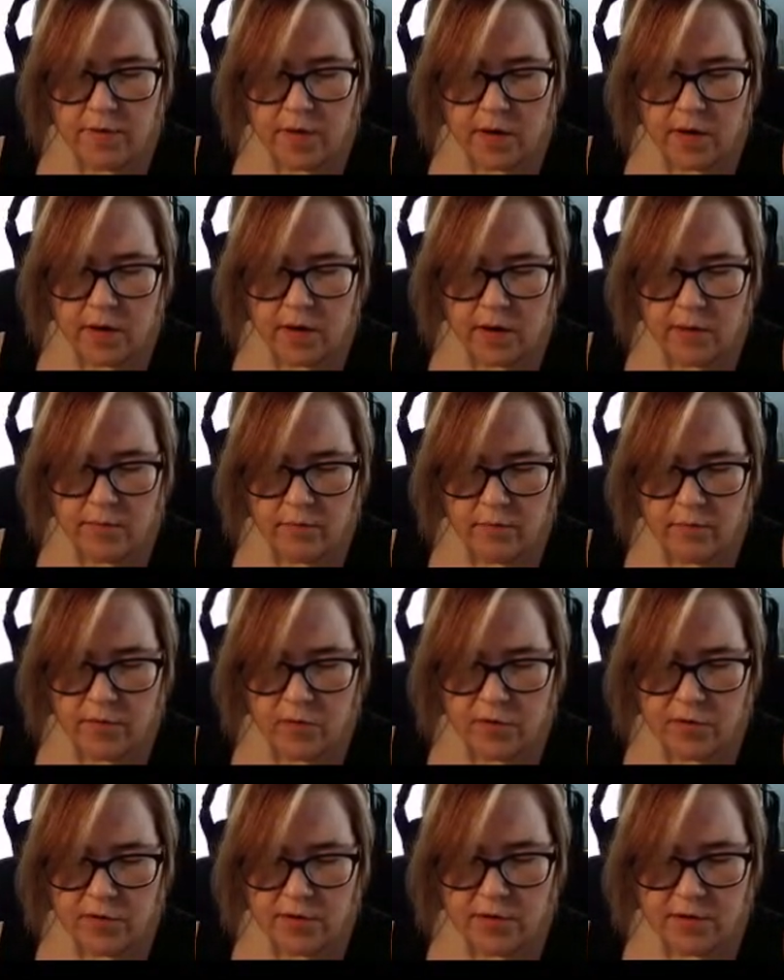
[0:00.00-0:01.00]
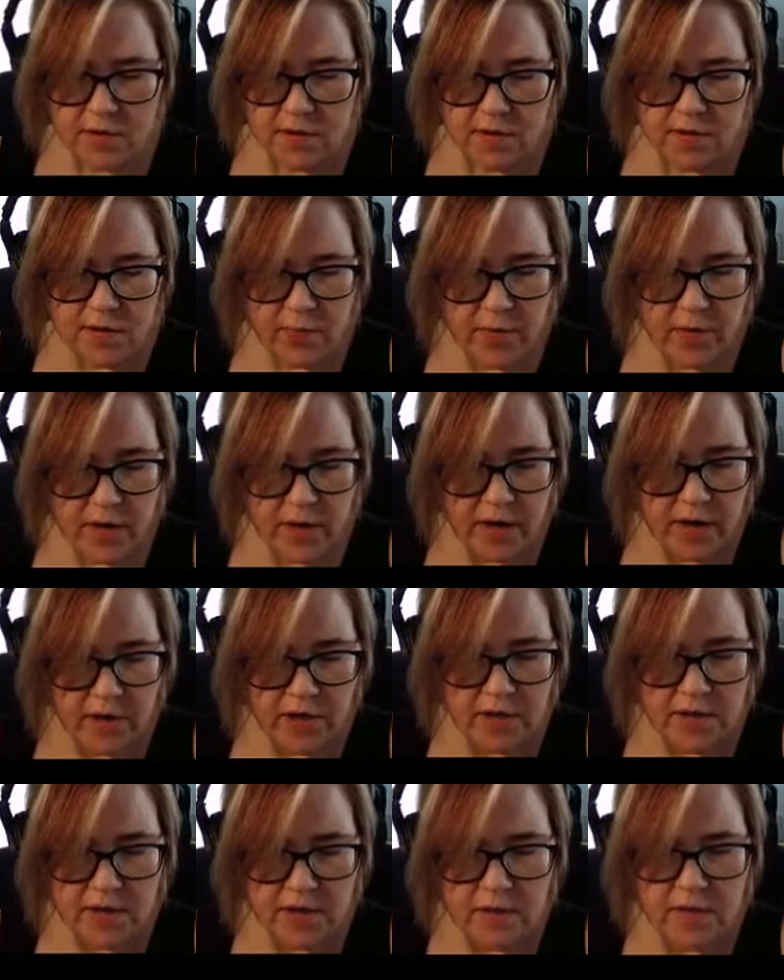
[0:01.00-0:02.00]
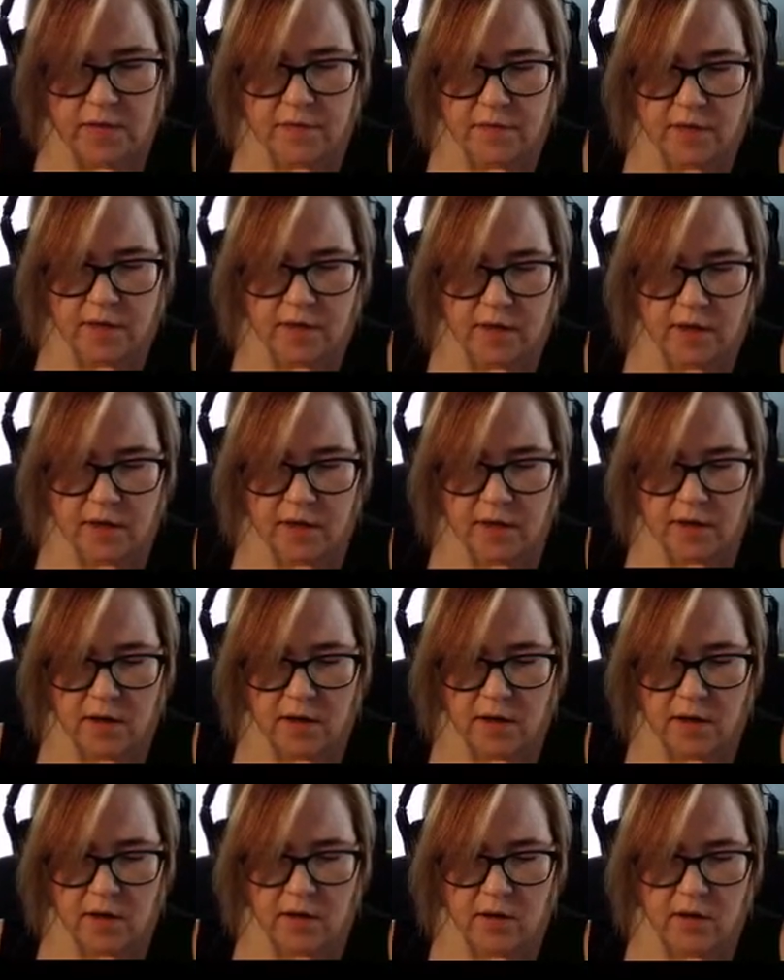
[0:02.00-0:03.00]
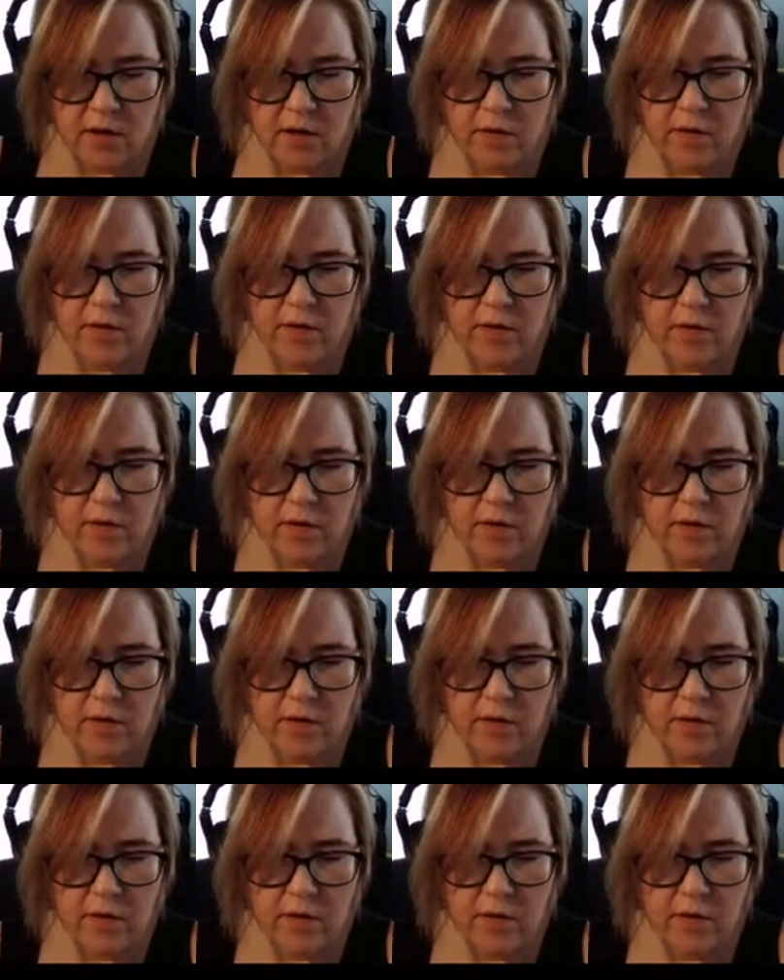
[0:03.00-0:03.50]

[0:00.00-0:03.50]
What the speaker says: got most of the splashy stuff taken care of.